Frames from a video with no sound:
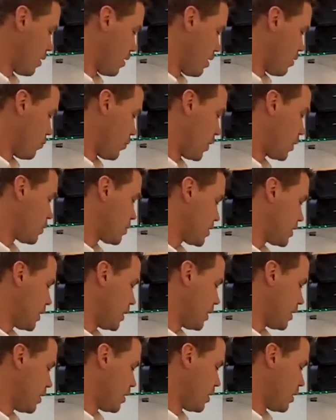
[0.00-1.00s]

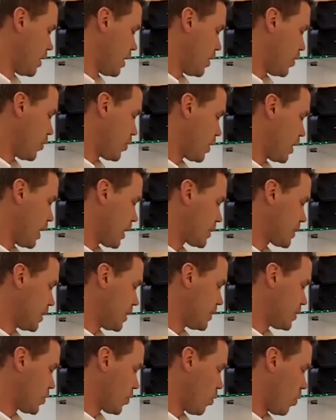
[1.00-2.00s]
frequency, and you can actually
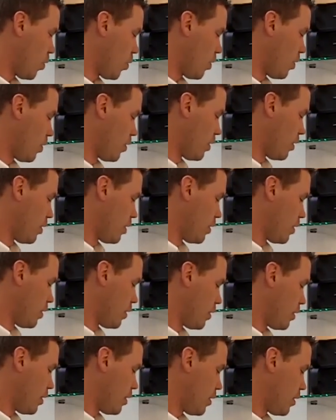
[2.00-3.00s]
draw
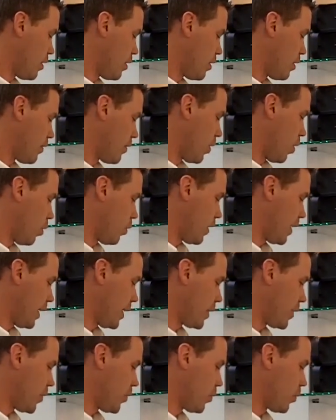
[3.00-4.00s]
the whole
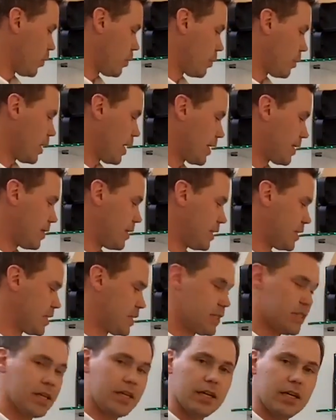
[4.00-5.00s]
EQ like
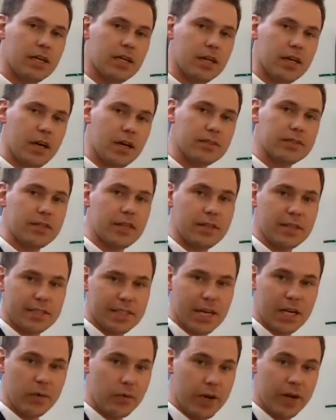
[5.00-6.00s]
this until the
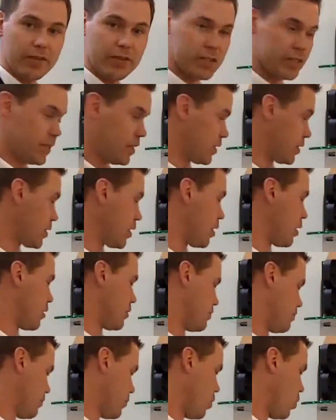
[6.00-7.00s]
standing wave is gone,
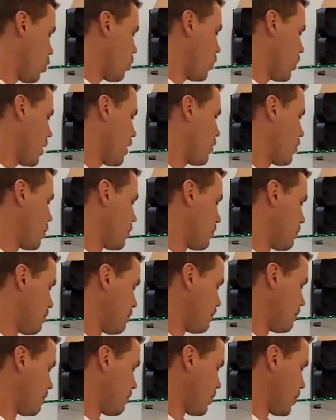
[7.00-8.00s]
or whatever.
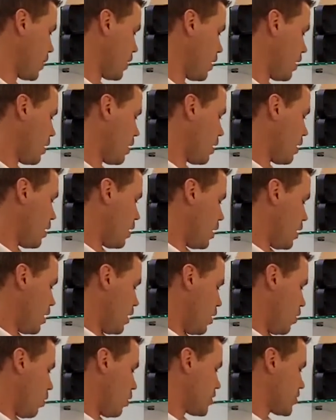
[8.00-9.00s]

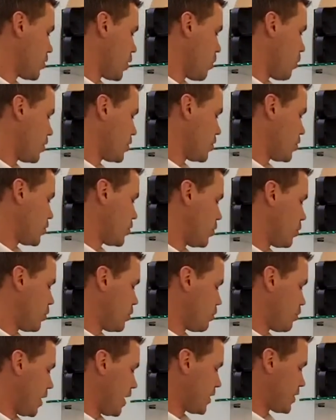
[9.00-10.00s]
Also, I want you to
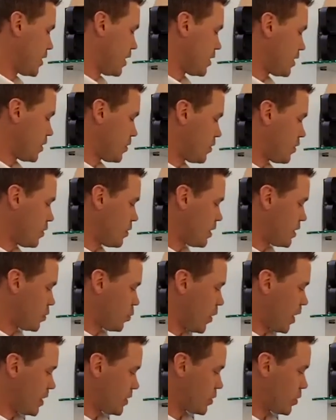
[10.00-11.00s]
pay attention to this
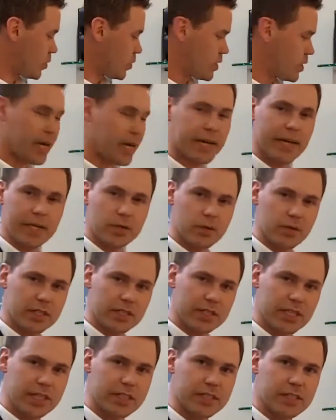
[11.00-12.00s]
raised cosine
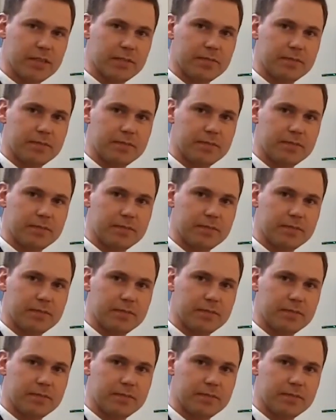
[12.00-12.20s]
equalization,